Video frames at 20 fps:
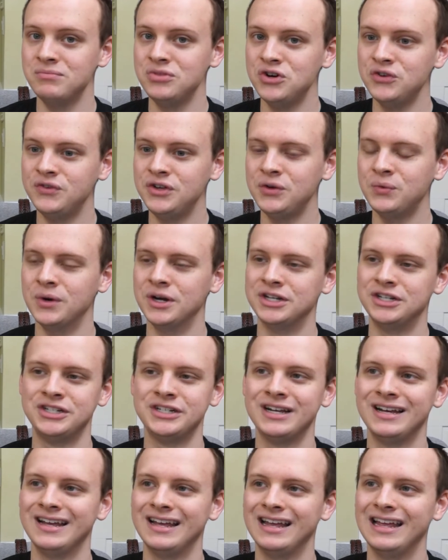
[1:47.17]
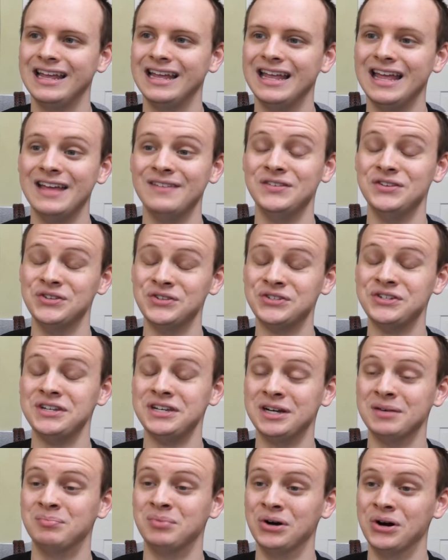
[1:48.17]
movie, which, if you see
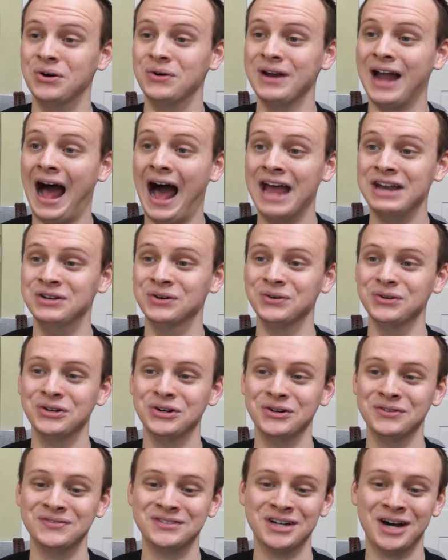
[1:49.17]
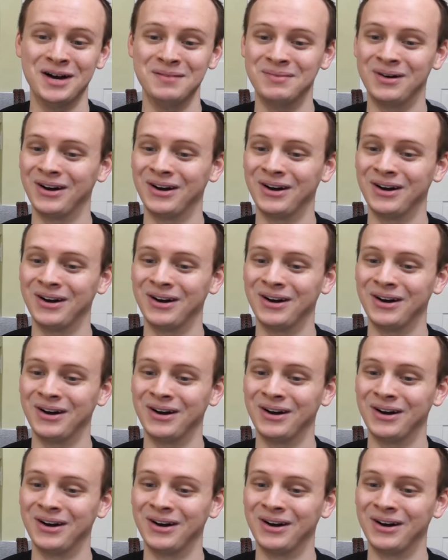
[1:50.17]
Capone, I don't know if Tom